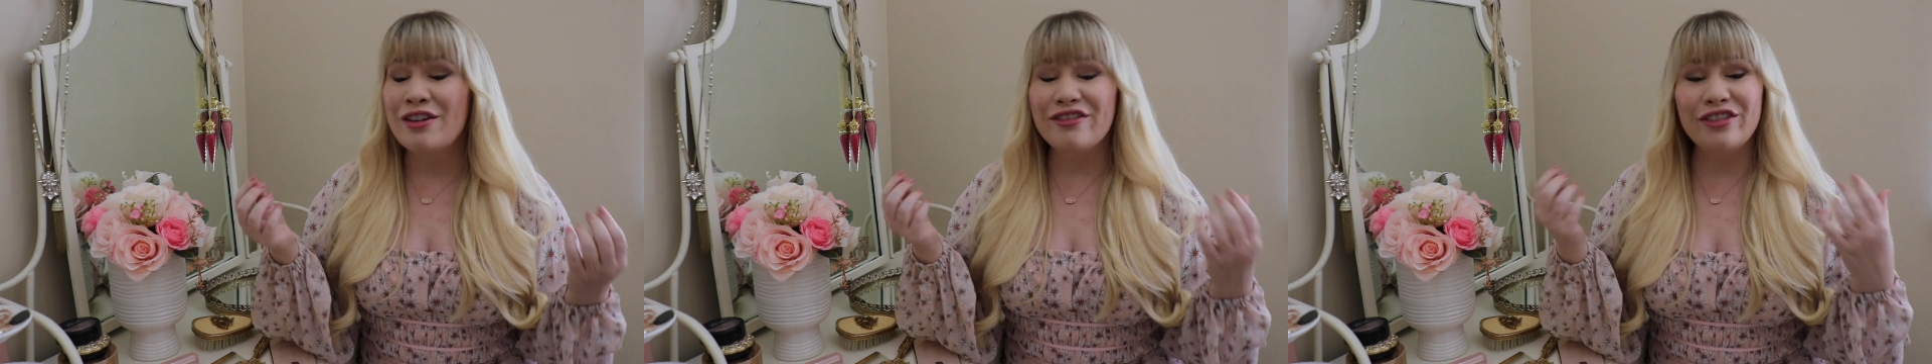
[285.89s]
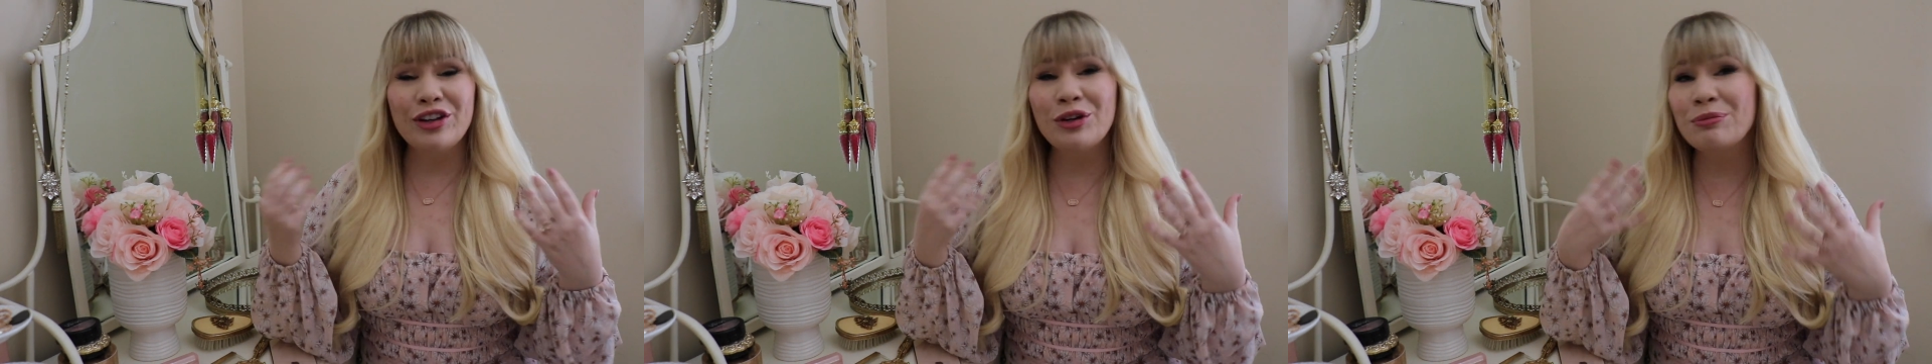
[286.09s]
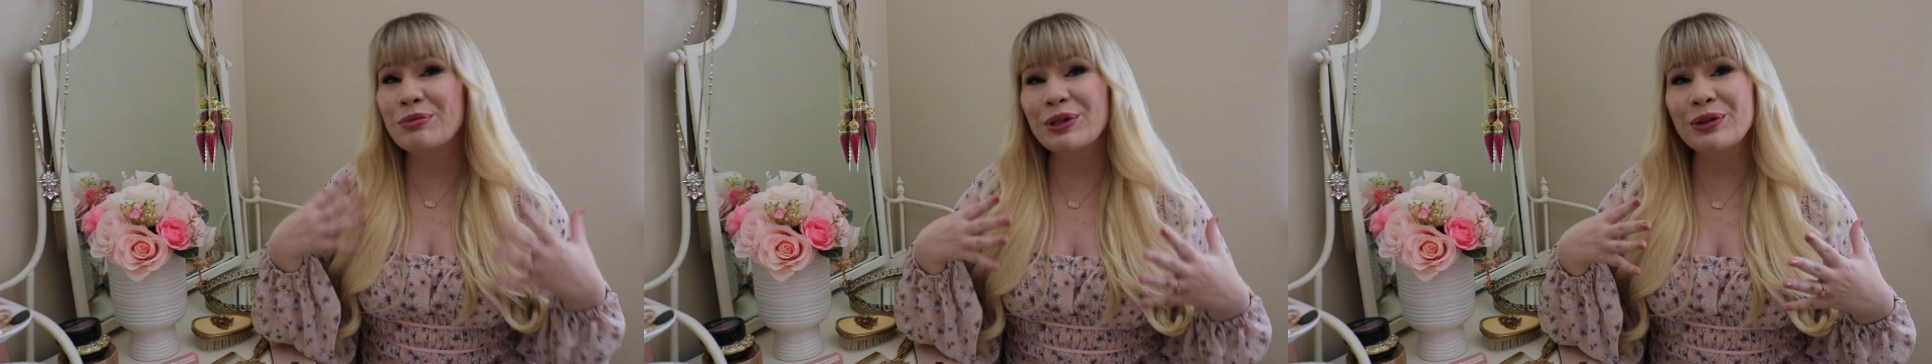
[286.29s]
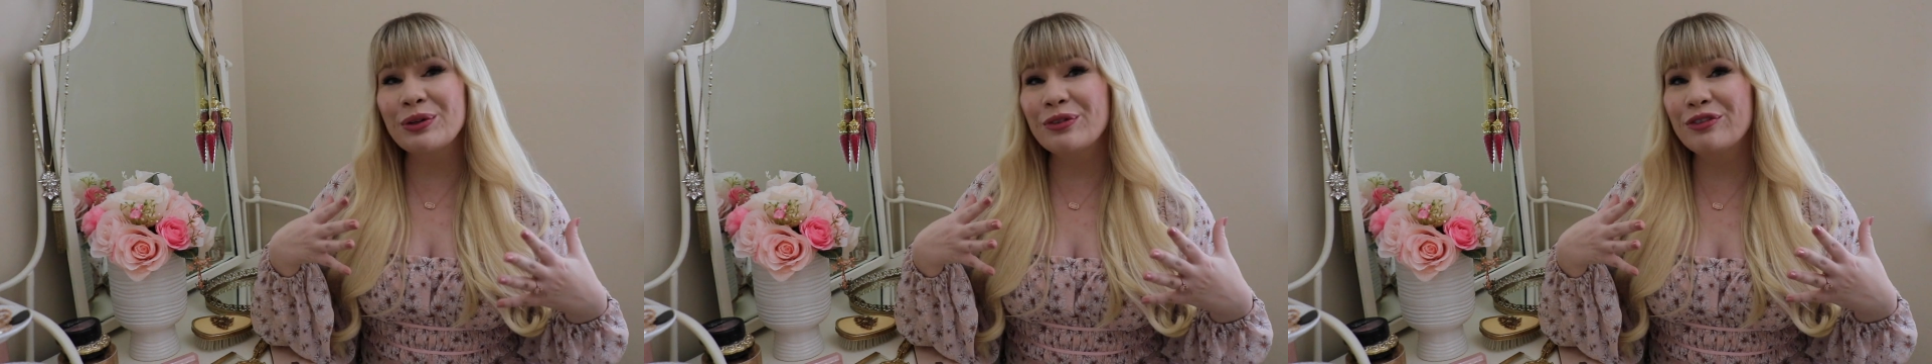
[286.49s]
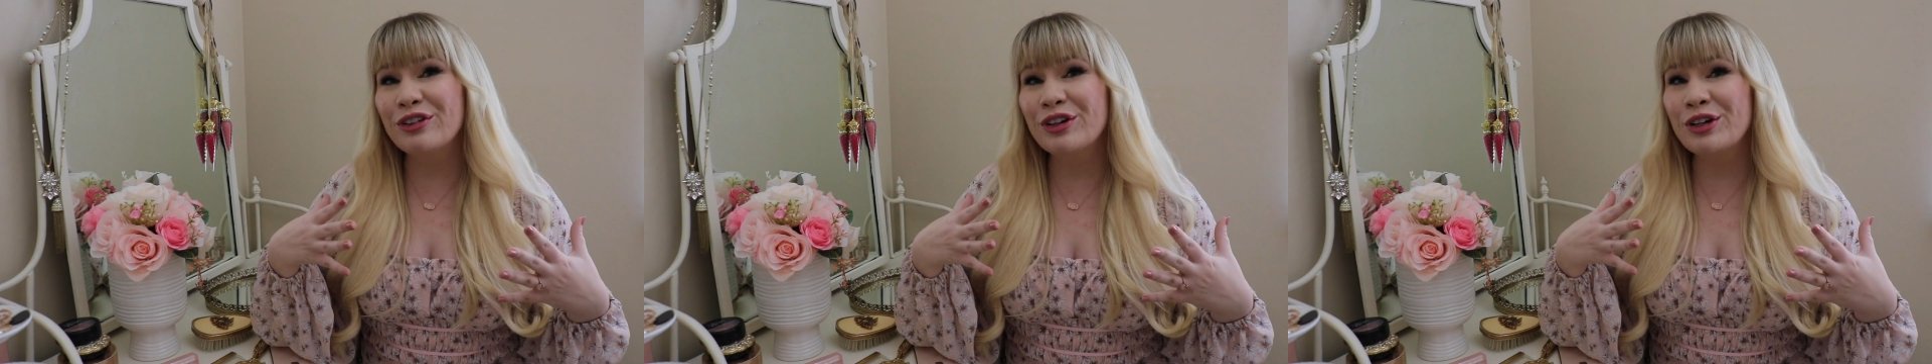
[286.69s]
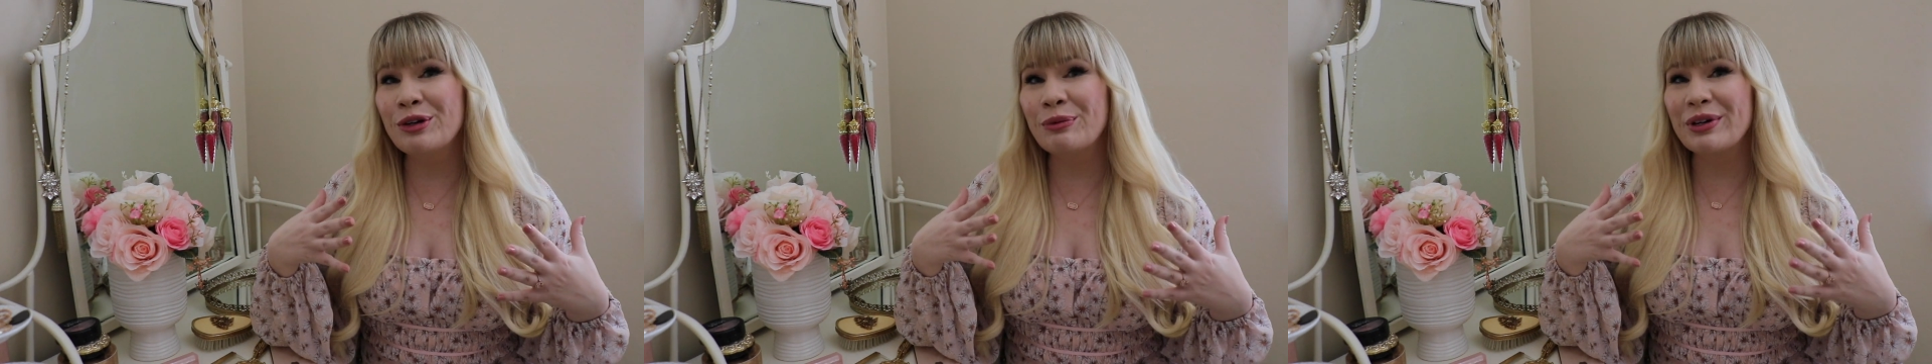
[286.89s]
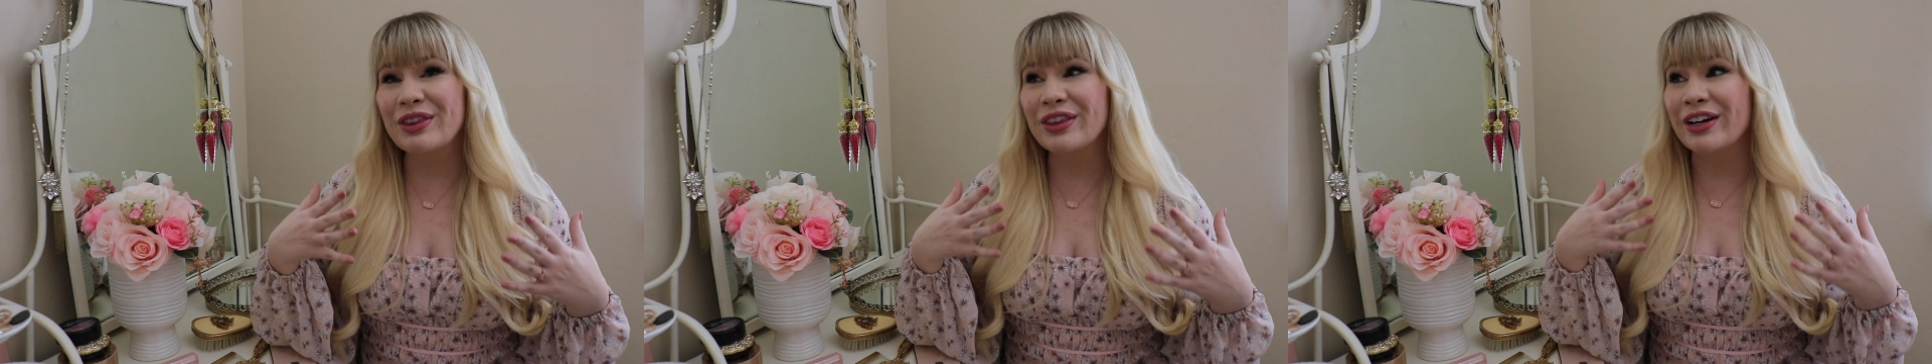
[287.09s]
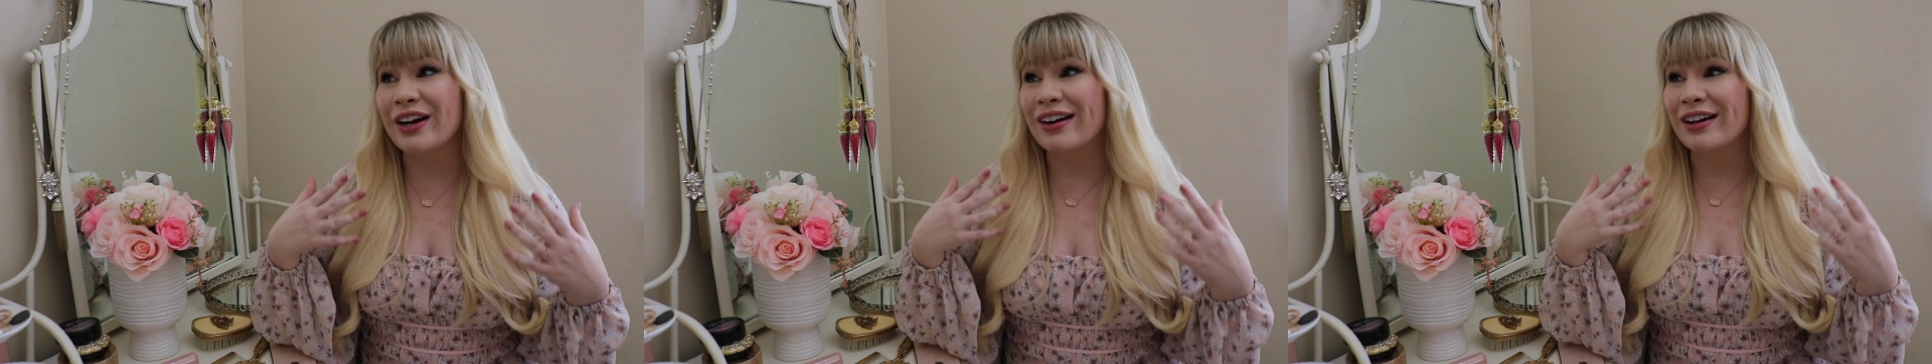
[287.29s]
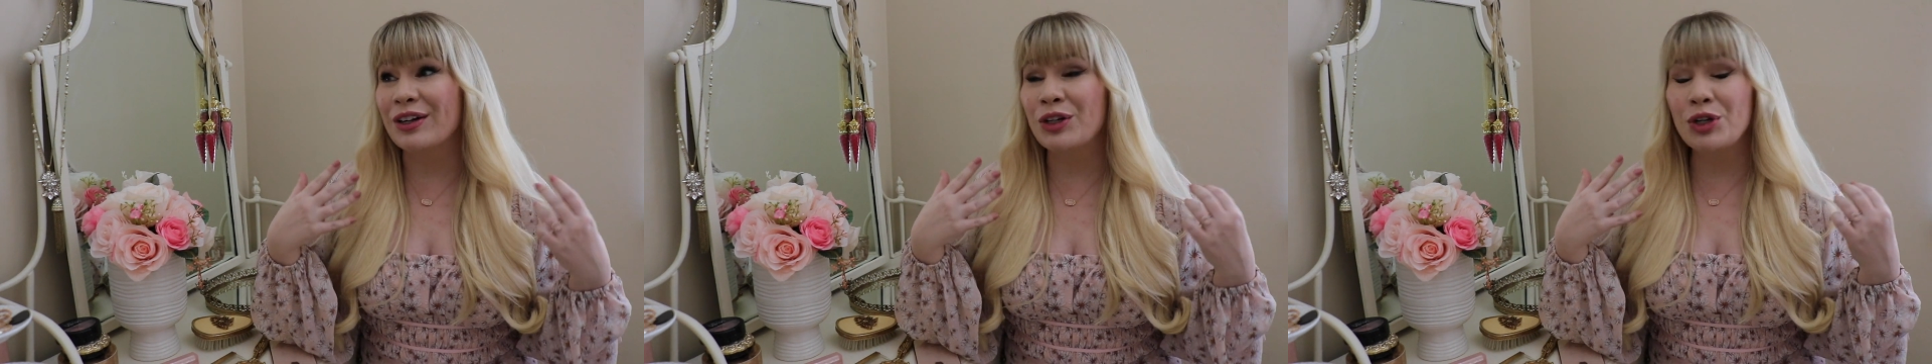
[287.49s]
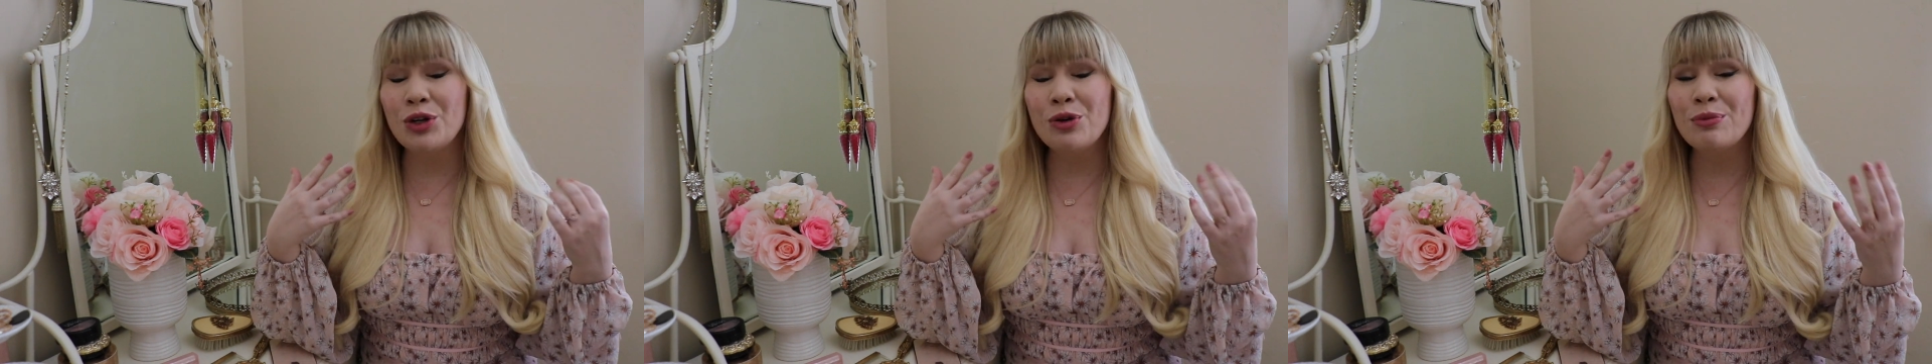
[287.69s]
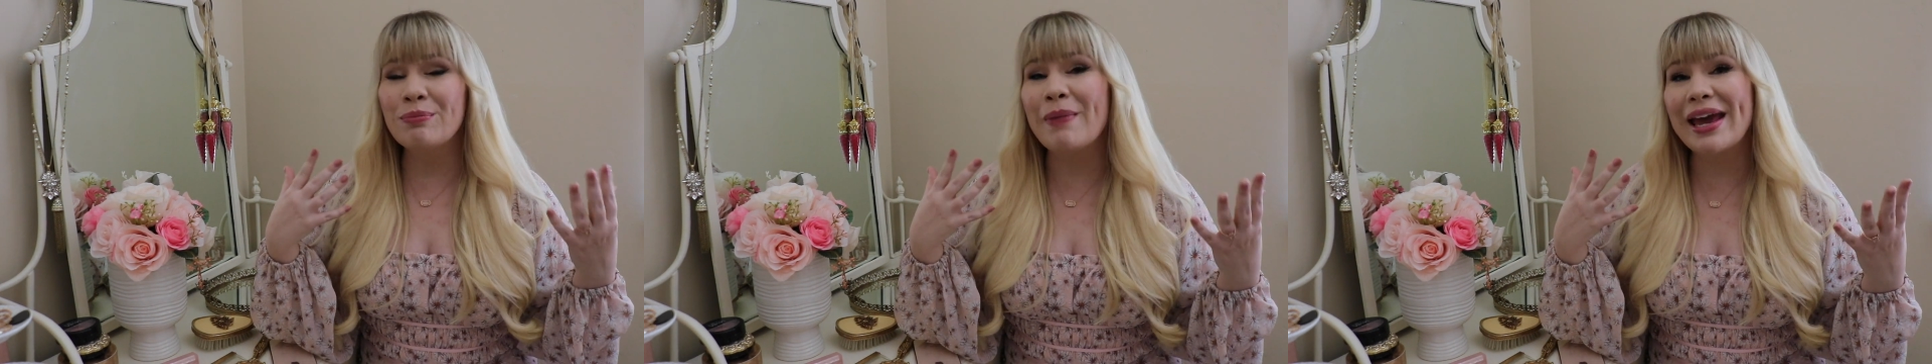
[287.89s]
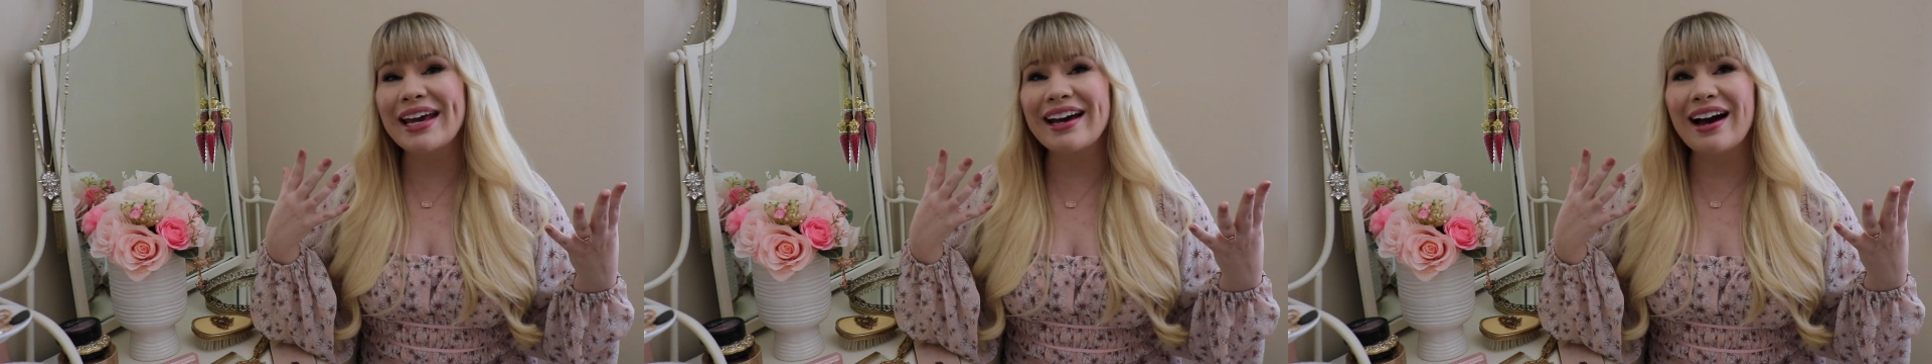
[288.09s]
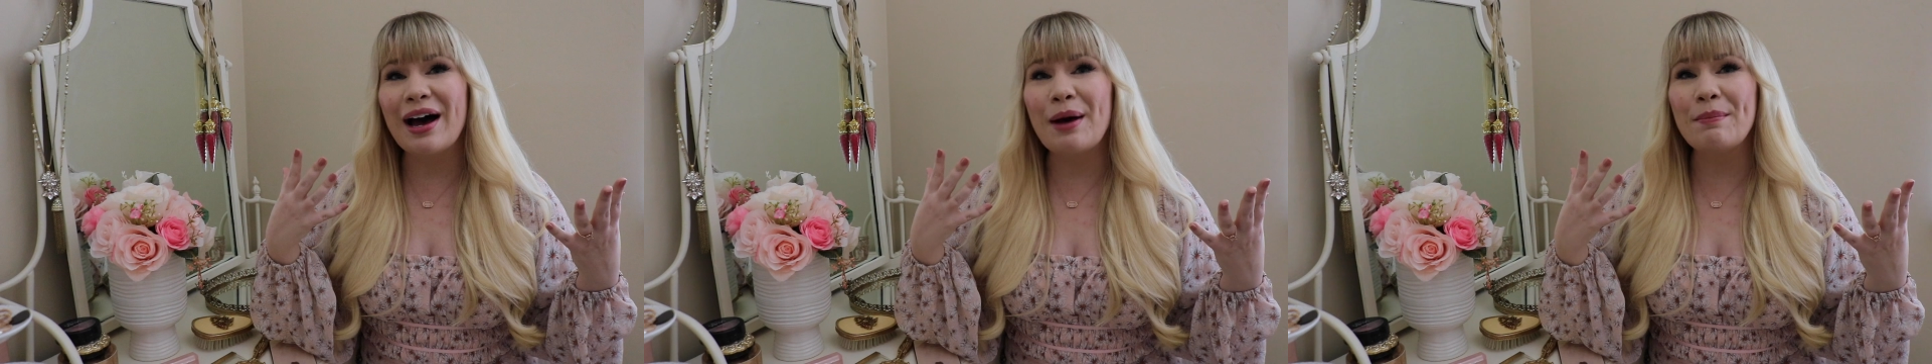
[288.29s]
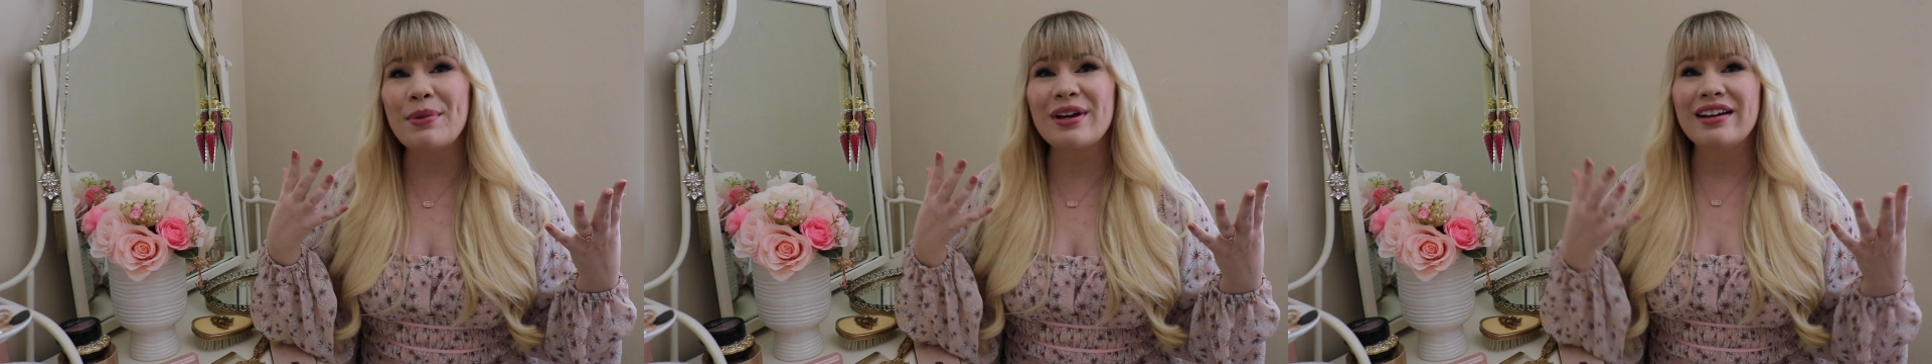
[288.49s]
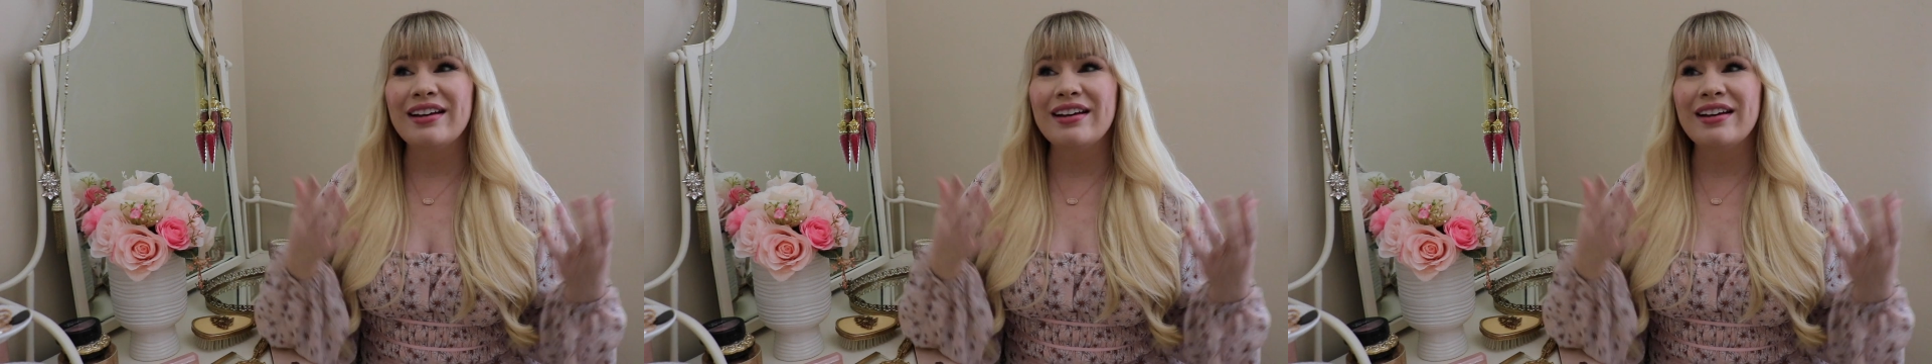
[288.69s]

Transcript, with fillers: feel beautiful with their new makeup.